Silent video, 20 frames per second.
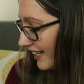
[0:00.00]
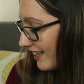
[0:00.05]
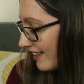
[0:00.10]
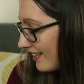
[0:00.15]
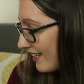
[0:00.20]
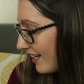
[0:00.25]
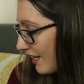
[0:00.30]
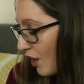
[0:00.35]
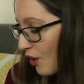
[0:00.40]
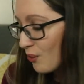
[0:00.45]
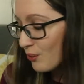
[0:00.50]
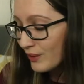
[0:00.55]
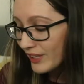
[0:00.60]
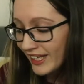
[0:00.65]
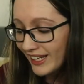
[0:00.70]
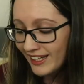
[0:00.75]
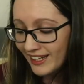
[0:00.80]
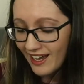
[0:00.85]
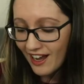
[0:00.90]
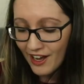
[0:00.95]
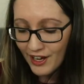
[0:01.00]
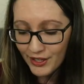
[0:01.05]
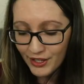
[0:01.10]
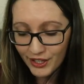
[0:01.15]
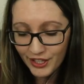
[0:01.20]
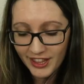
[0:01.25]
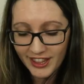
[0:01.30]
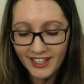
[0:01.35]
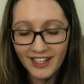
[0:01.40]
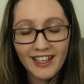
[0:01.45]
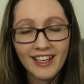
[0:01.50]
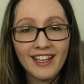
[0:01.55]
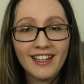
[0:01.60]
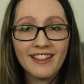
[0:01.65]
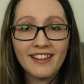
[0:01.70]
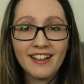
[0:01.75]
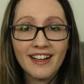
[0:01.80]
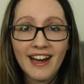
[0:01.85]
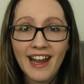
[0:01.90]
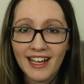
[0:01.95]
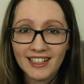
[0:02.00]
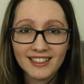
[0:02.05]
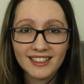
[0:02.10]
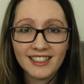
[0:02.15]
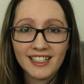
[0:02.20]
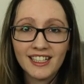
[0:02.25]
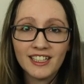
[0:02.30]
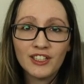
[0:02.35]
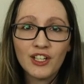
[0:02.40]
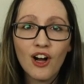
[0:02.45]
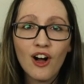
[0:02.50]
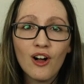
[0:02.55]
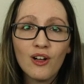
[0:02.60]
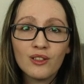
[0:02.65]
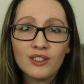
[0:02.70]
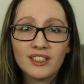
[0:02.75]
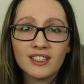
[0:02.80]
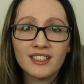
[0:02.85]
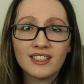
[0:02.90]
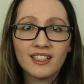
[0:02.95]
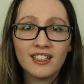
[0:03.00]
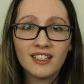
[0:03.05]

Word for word: The only other thing, the nesting dolls.